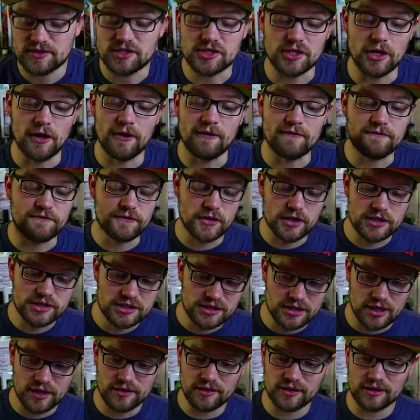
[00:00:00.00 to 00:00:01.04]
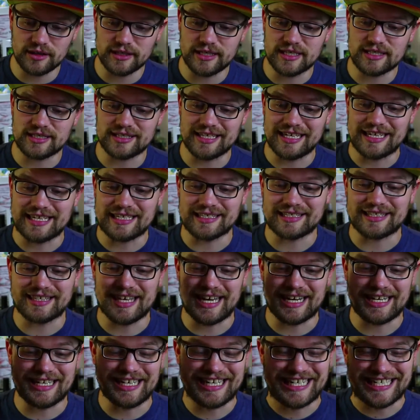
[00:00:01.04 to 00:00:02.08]
So first on the list is
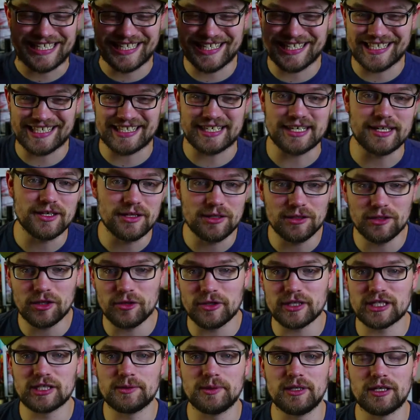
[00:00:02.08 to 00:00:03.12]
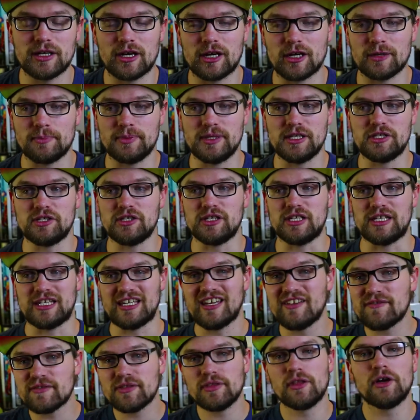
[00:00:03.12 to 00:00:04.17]
that it is still going to be an RPG.
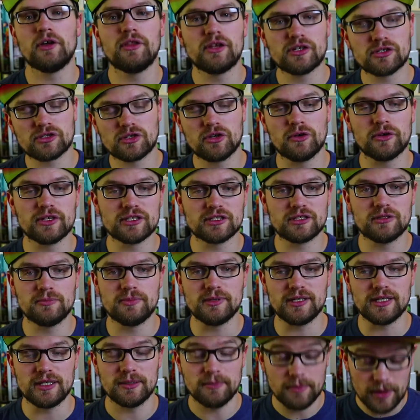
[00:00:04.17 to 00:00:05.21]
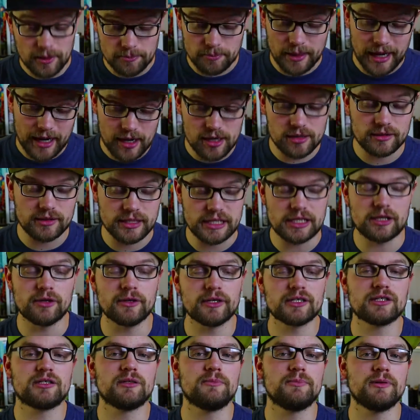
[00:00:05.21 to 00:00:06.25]
Even though there's going to be, apparently
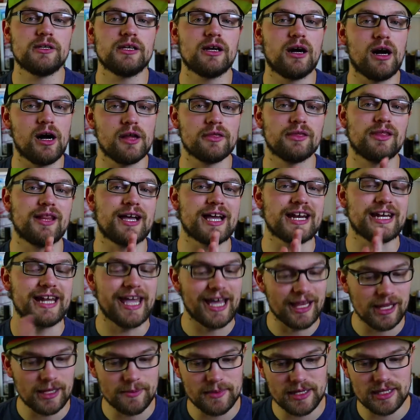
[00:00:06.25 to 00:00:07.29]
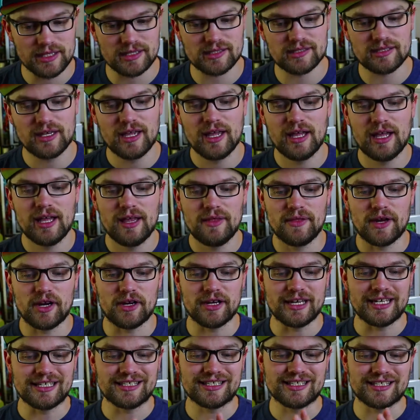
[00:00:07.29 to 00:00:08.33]
going to be online elements,
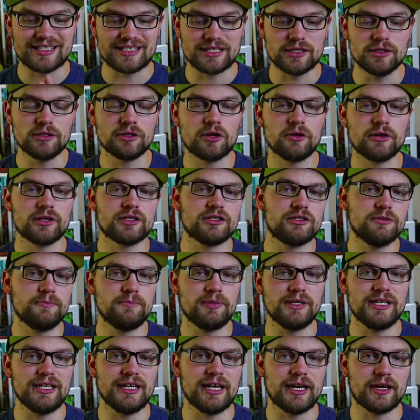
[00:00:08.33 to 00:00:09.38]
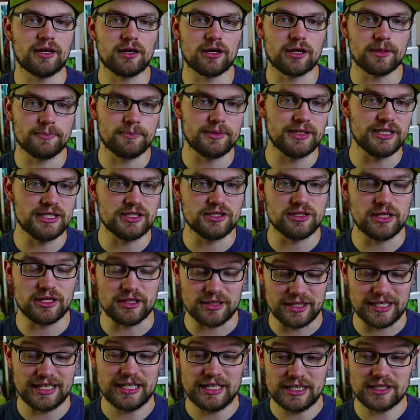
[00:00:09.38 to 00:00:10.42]
there is still going to be an RPG.
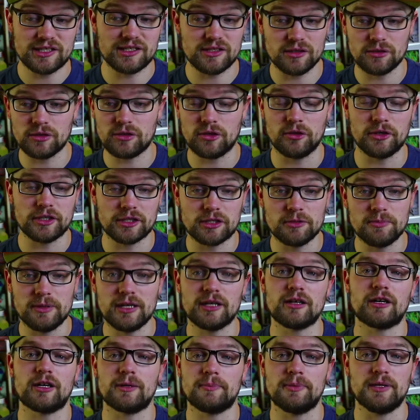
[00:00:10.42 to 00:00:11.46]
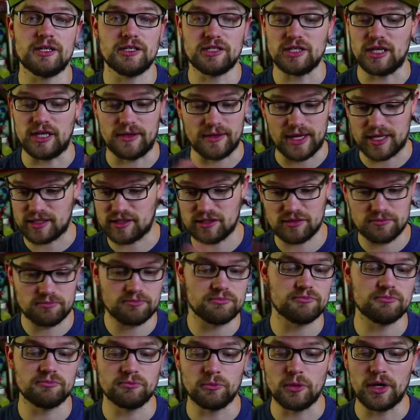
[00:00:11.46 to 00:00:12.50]
It is still going to be an RPG. That's
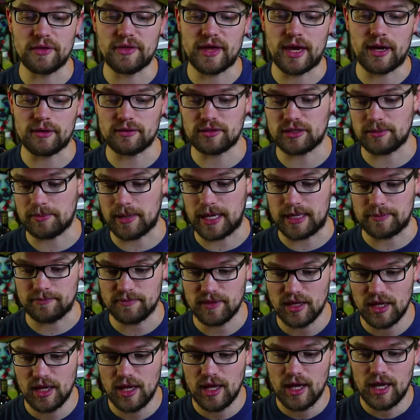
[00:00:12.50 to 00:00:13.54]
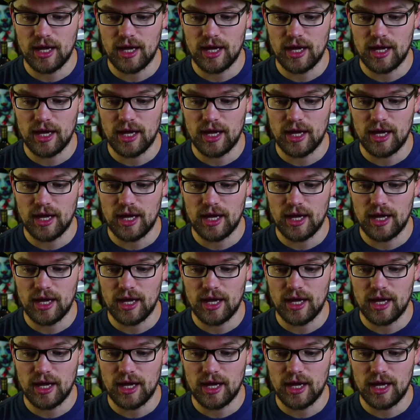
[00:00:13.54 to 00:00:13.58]
without debate.